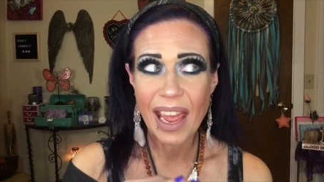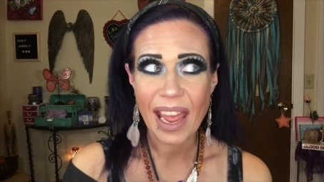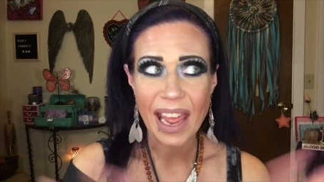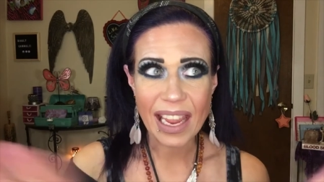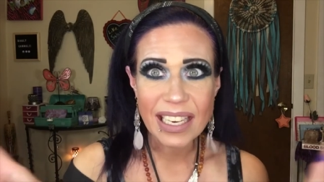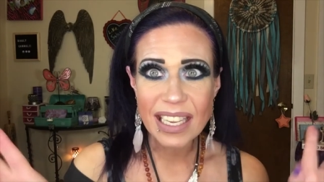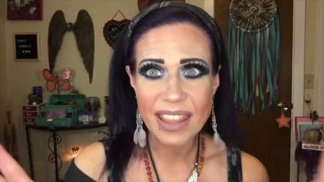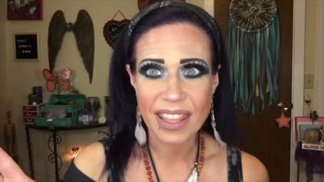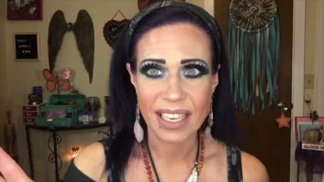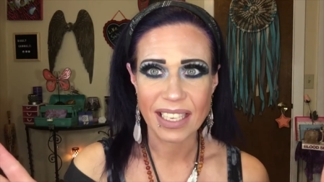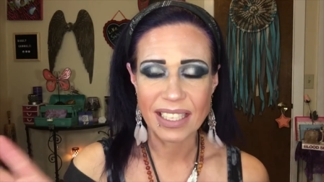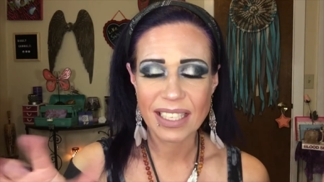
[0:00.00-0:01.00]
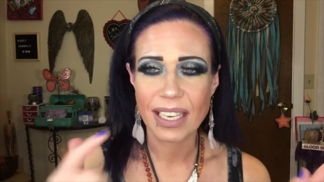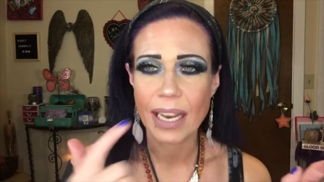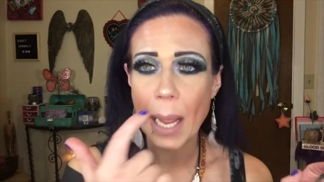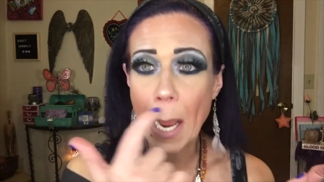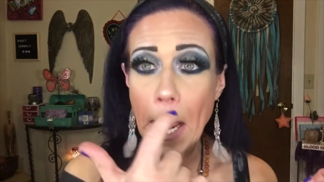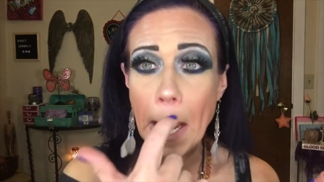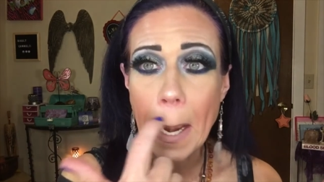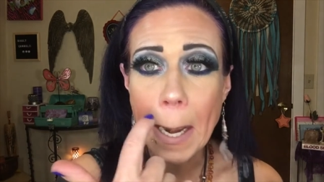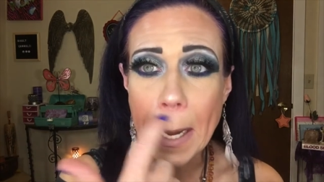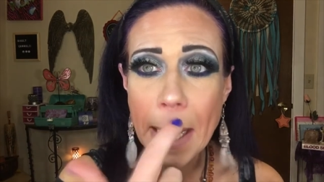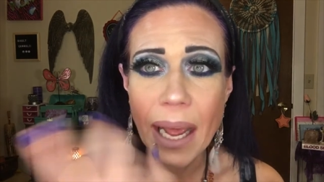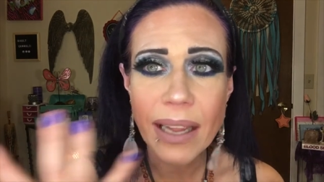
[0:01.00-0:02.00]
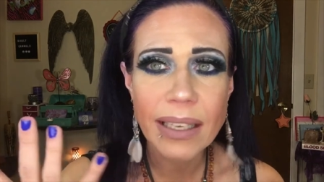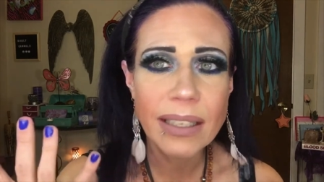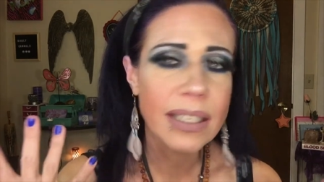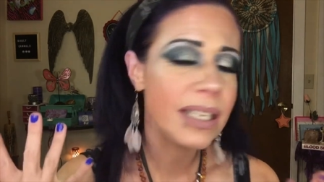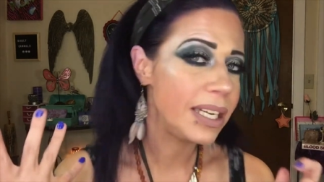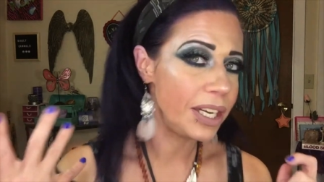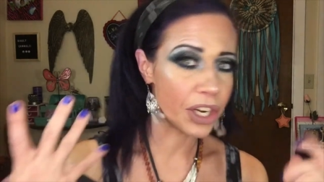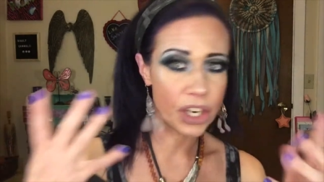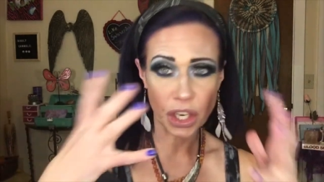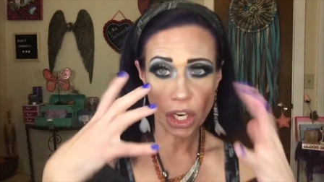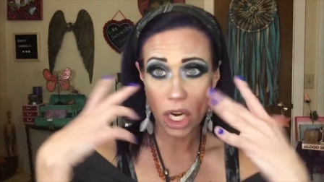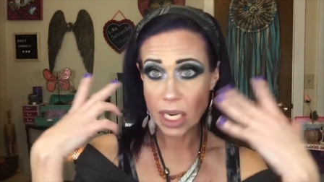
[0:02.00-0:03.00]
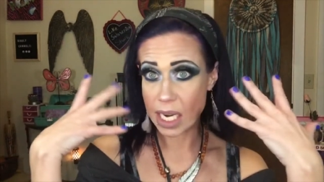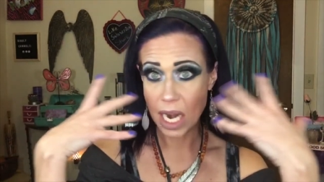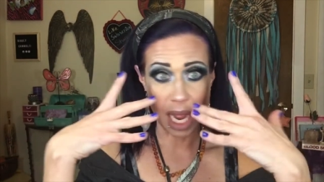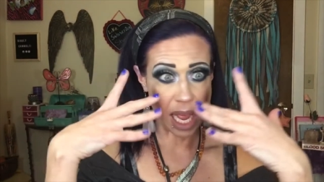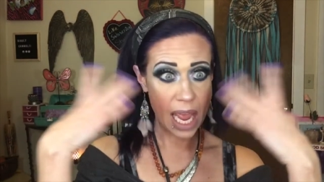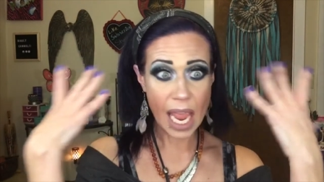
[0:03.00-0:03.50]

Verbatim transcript: anything today, not in here, not